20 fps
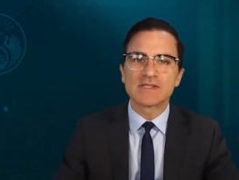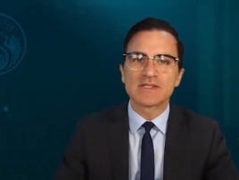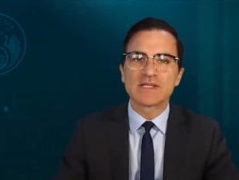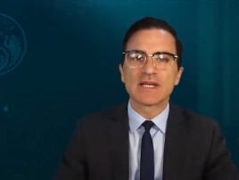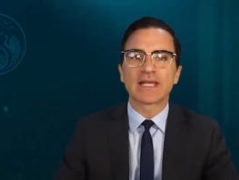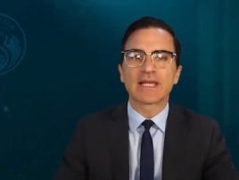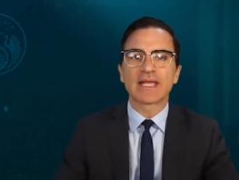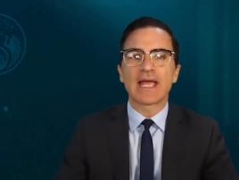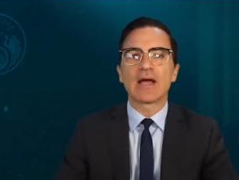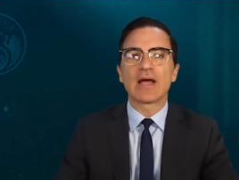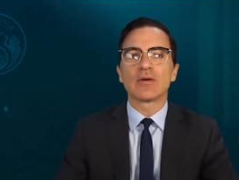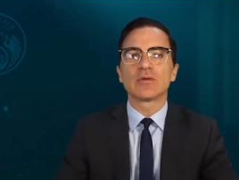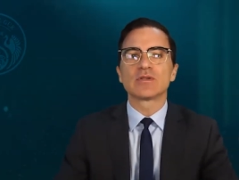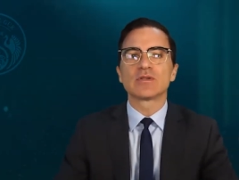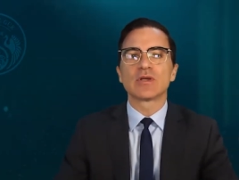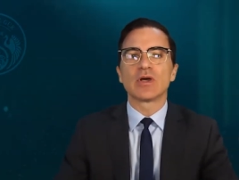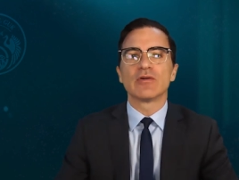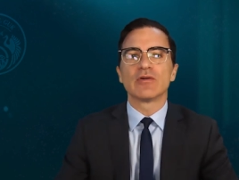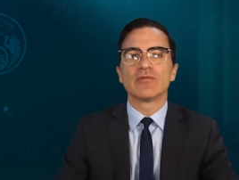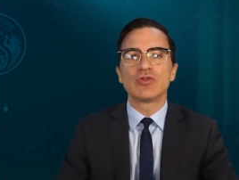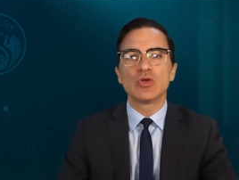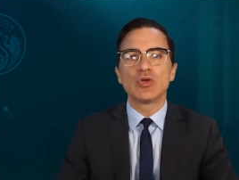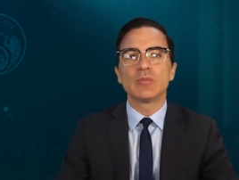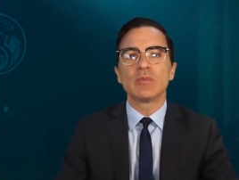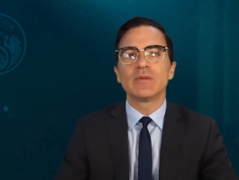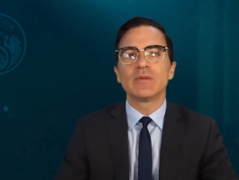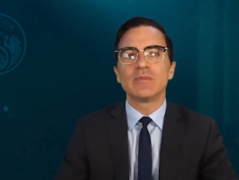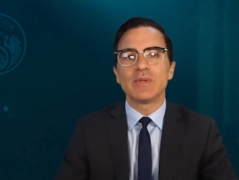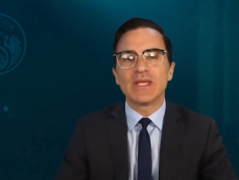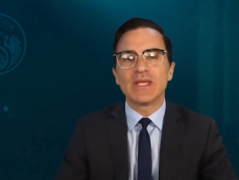is an account of
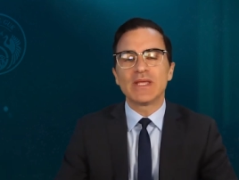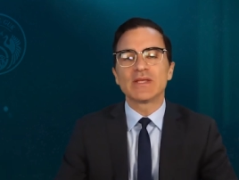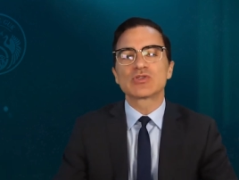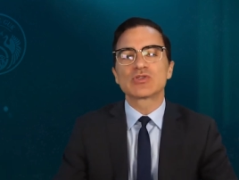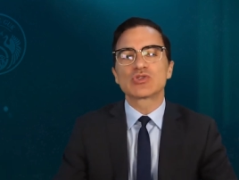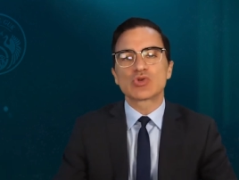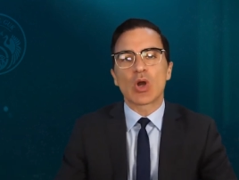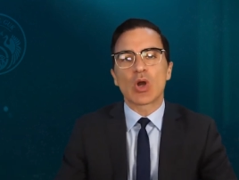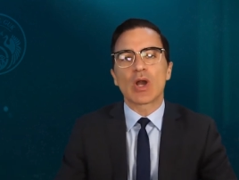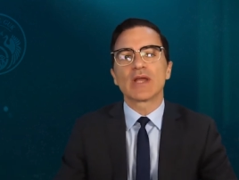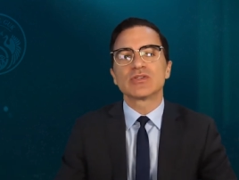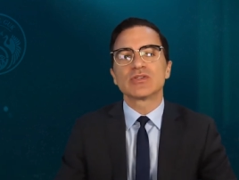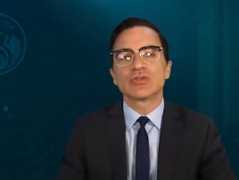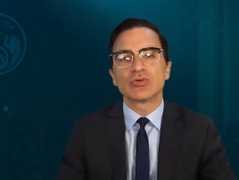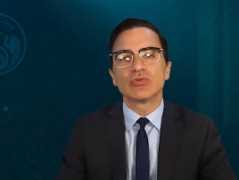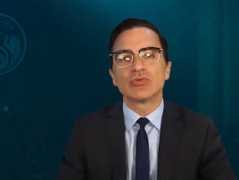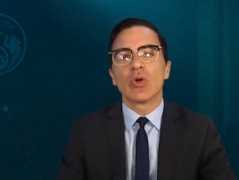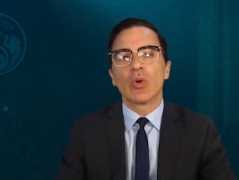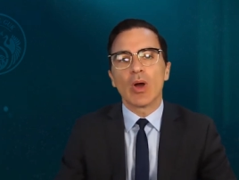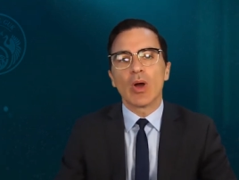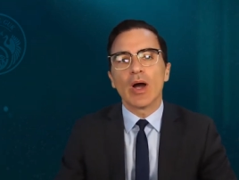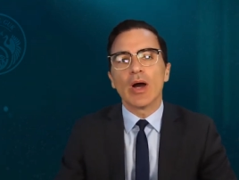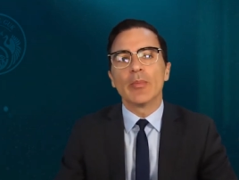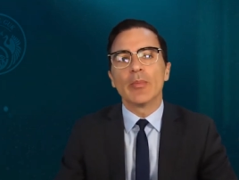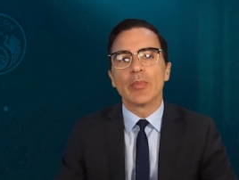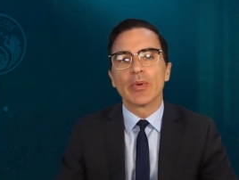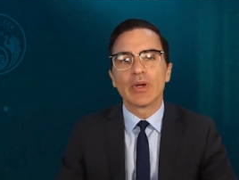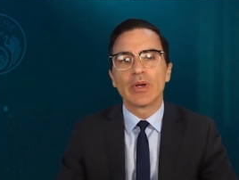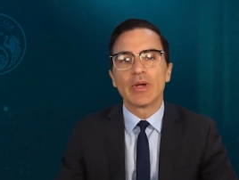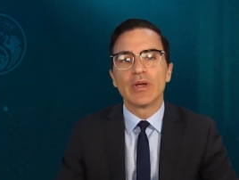human beings trying to grow
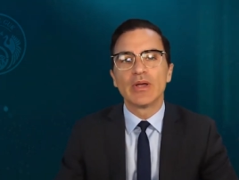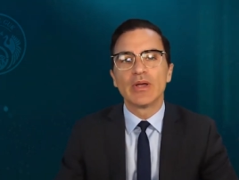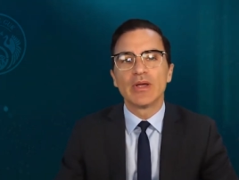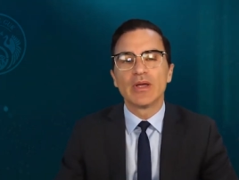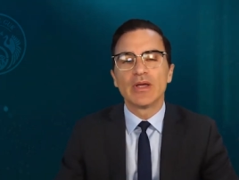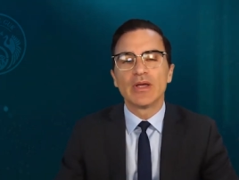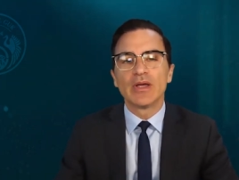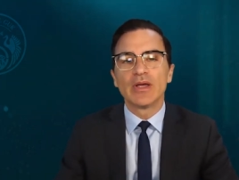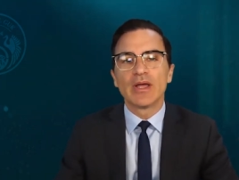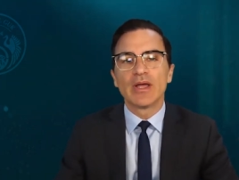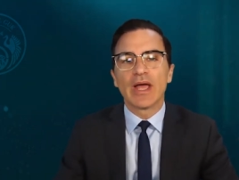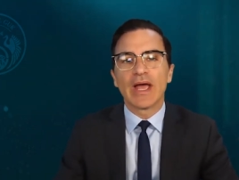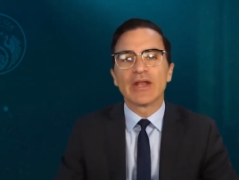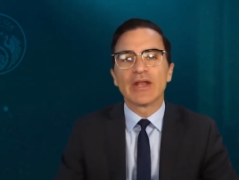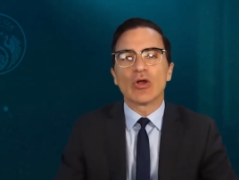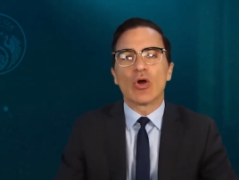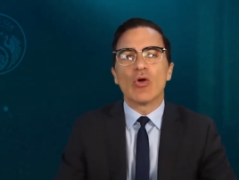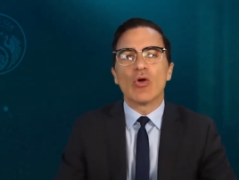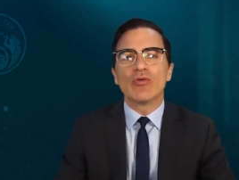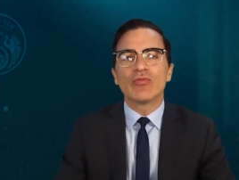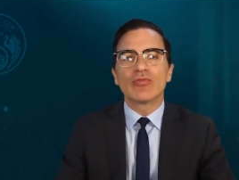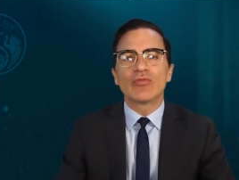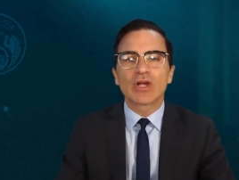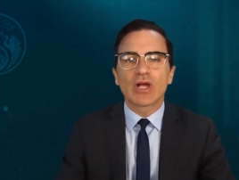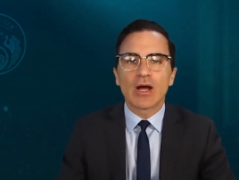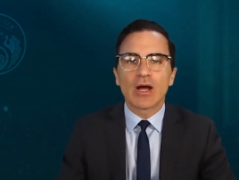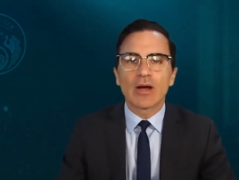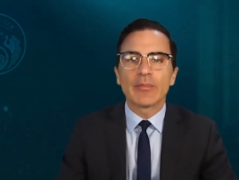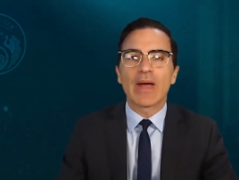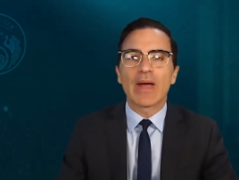up and
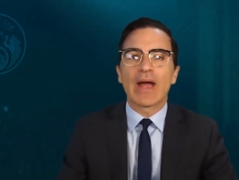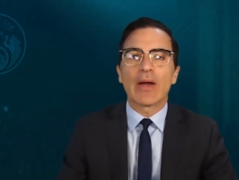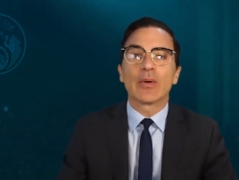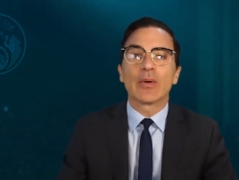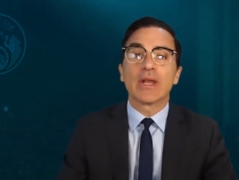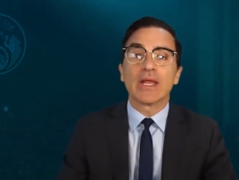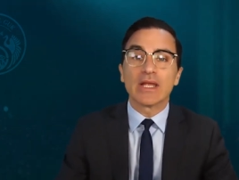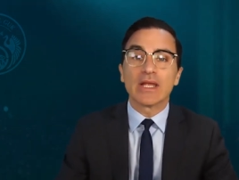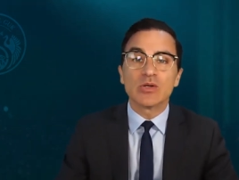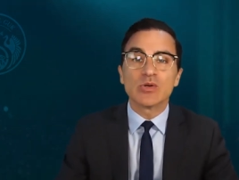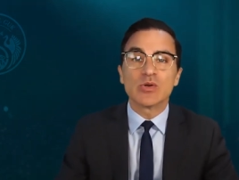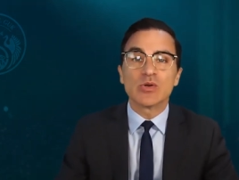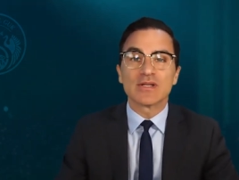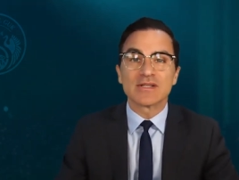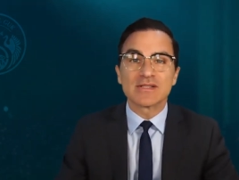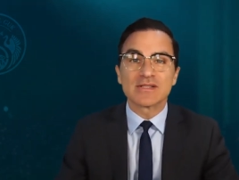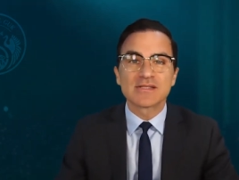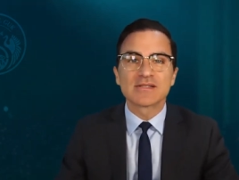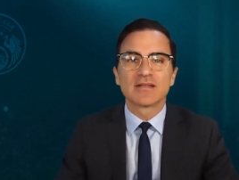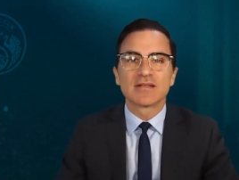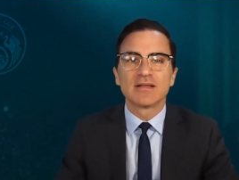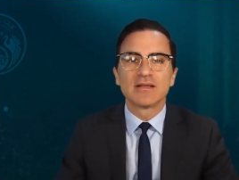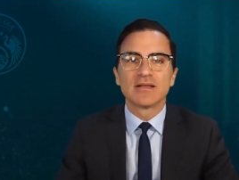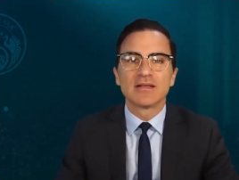overcome our ignorance.